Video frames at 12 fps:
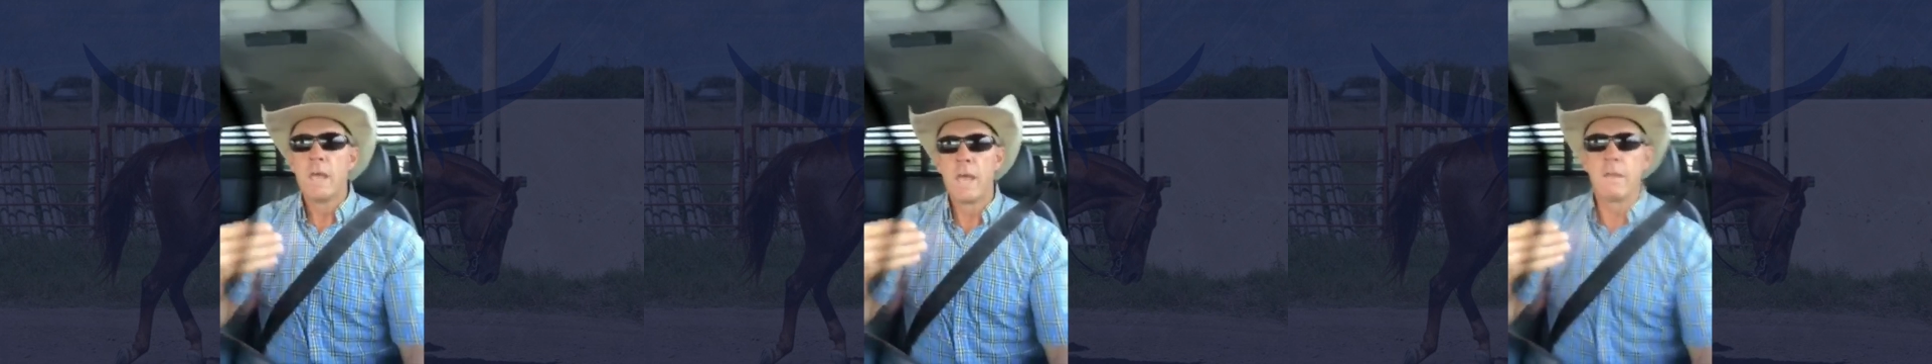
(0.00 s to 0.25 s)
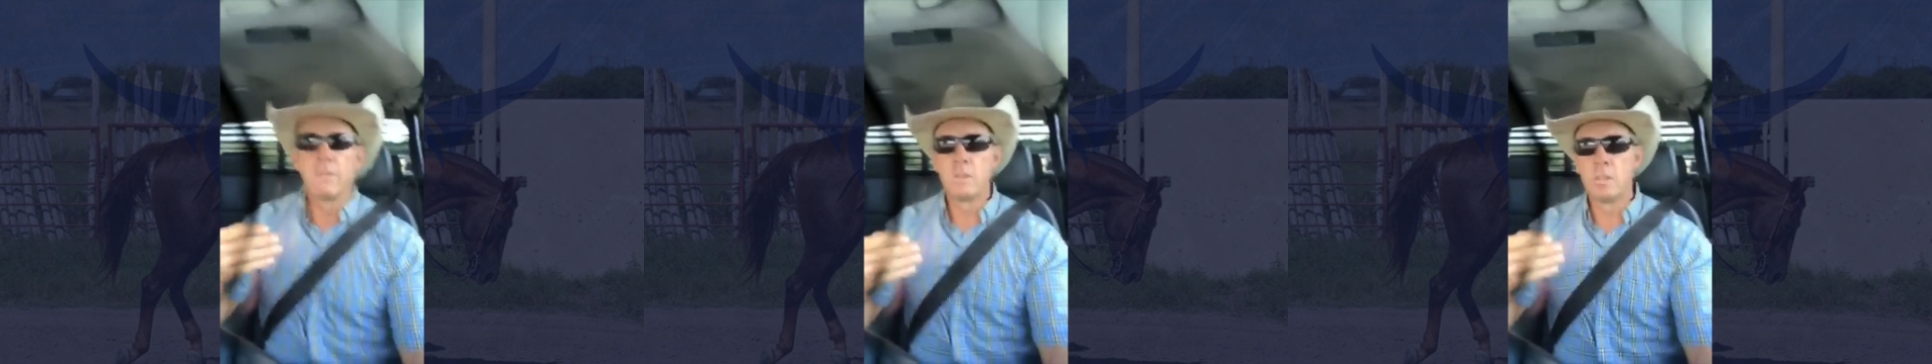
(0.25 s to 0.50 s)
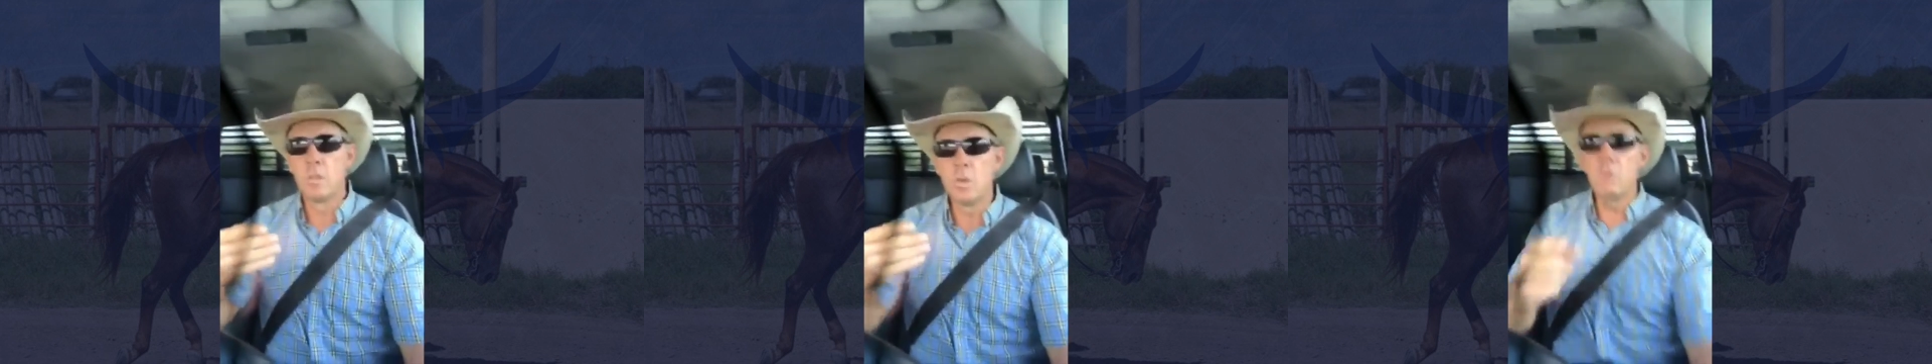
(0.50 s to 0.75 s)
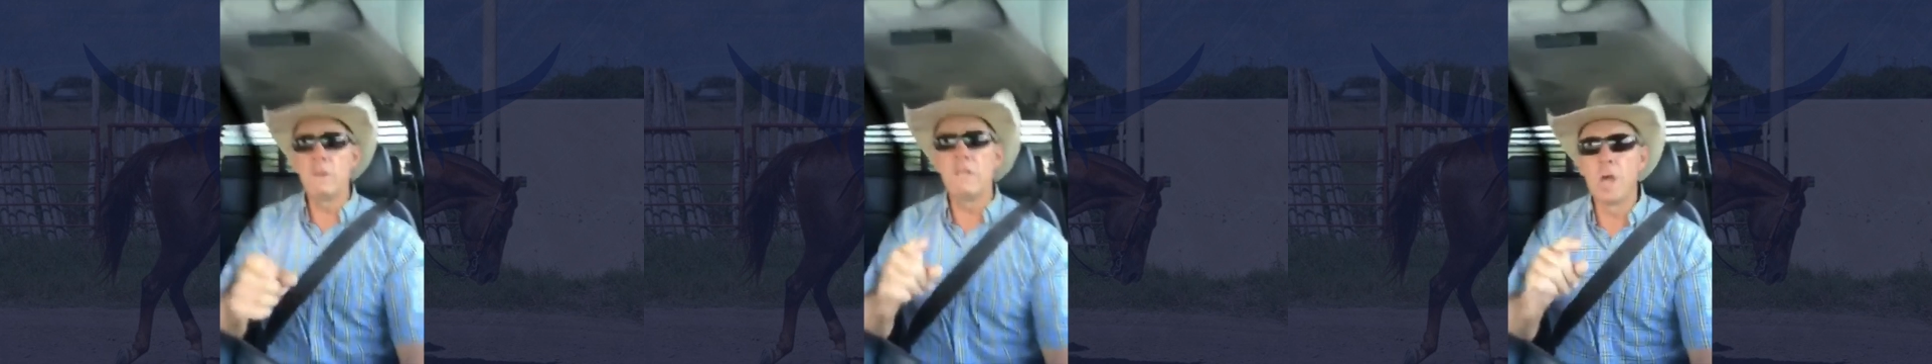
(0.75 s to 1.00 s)
and
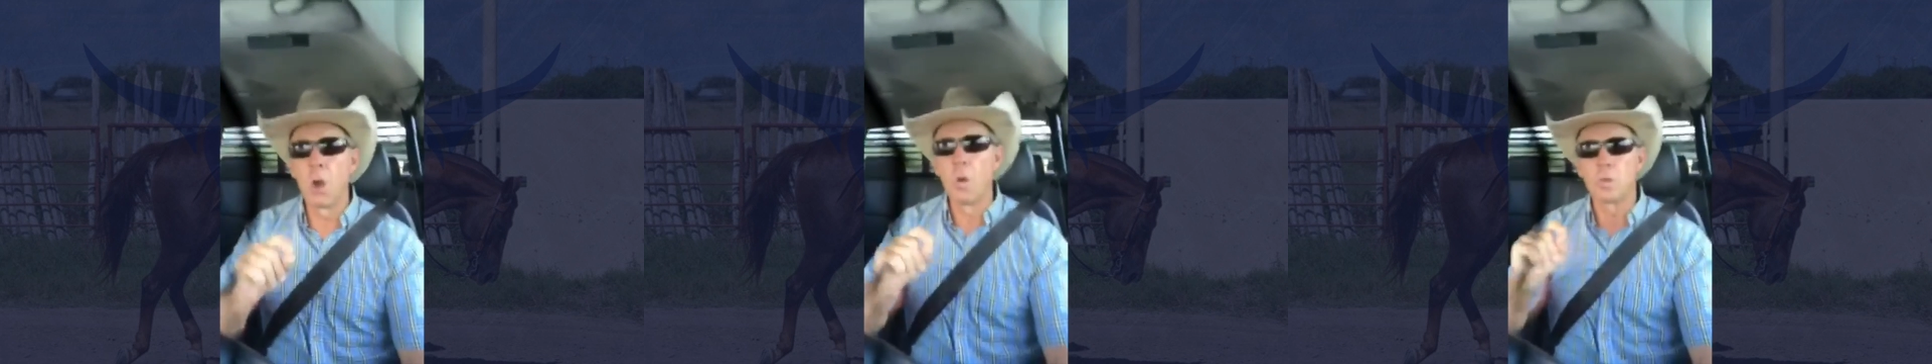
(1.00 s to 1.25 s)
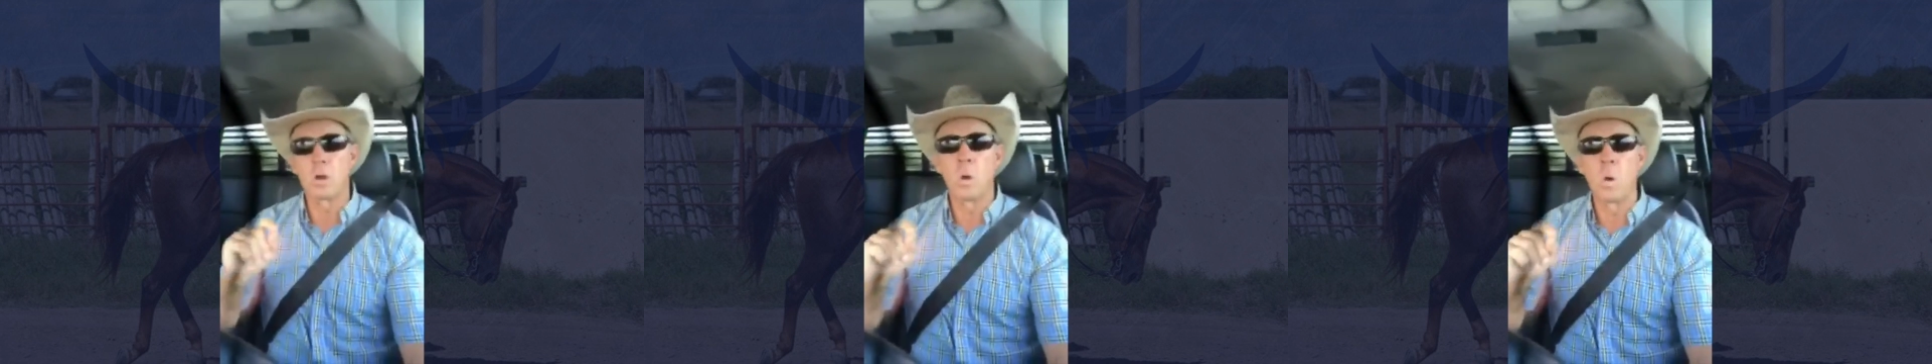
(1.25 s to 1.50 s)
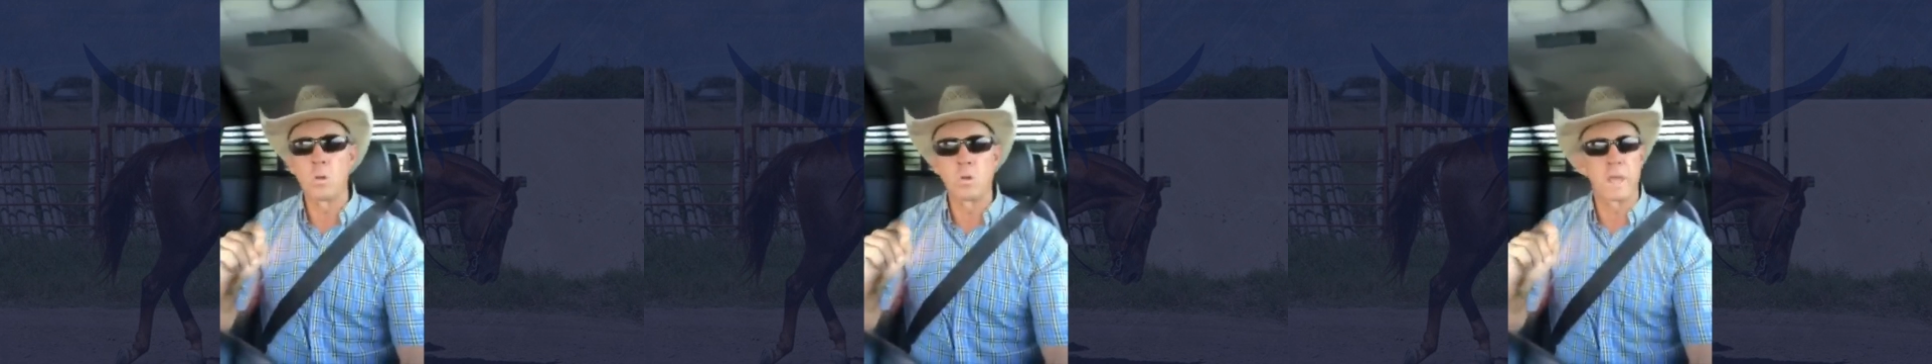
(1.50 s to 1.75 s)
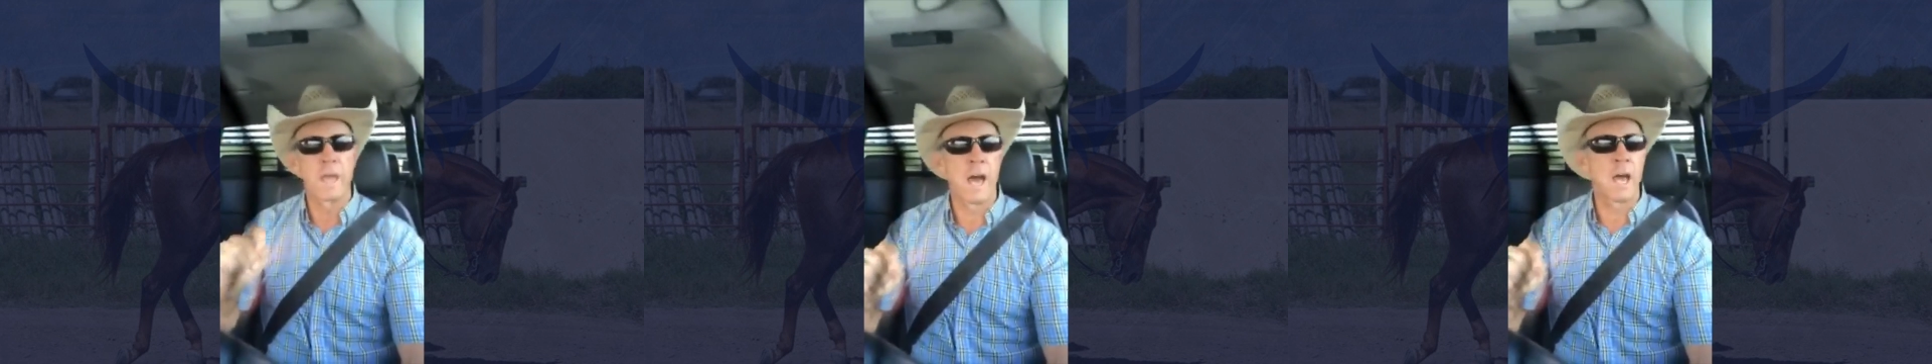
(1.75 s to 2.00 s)
you need to hold your horse
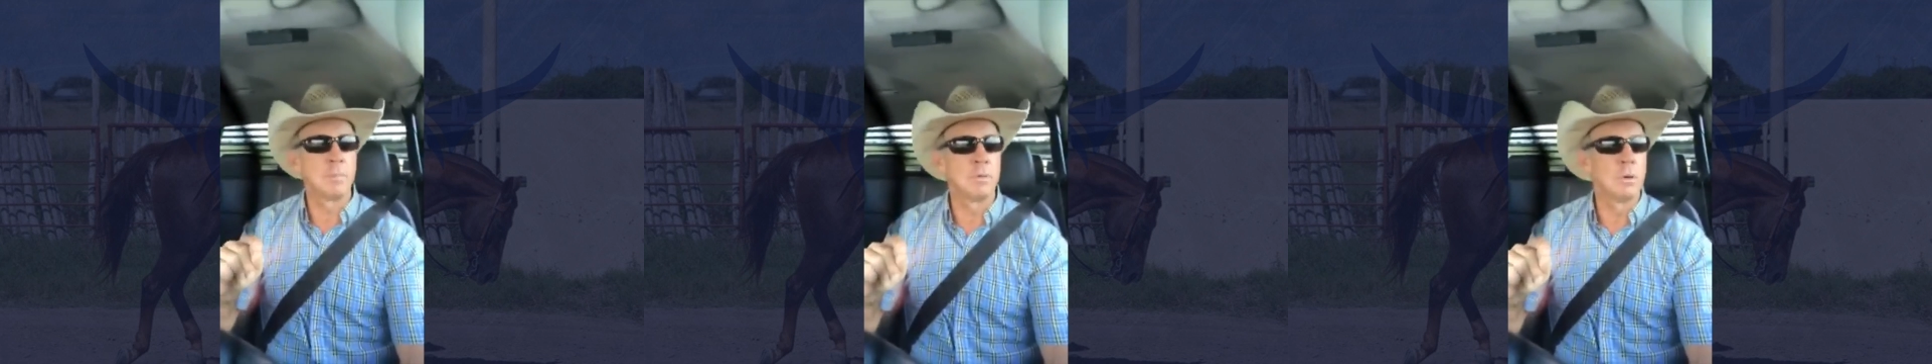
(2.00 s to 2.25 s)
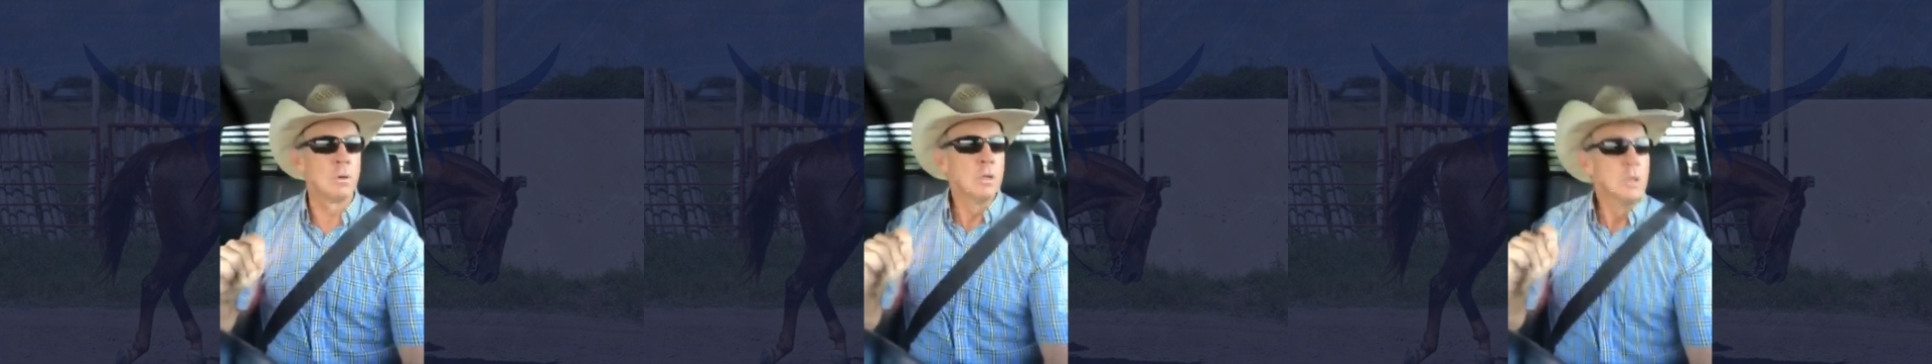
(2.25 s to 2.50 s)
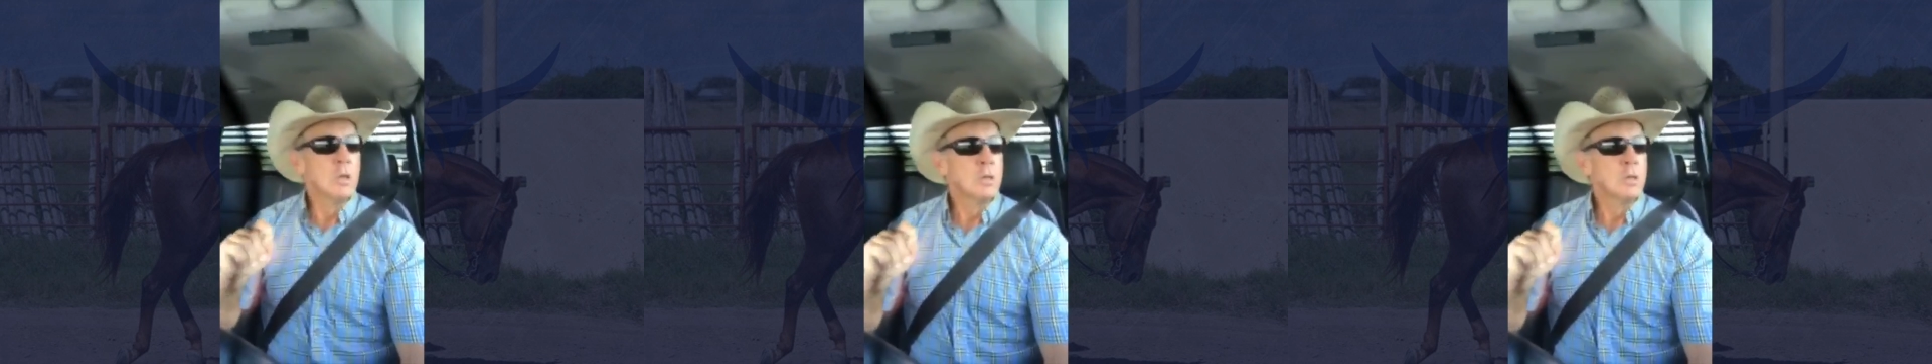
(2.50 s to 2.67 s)
accountable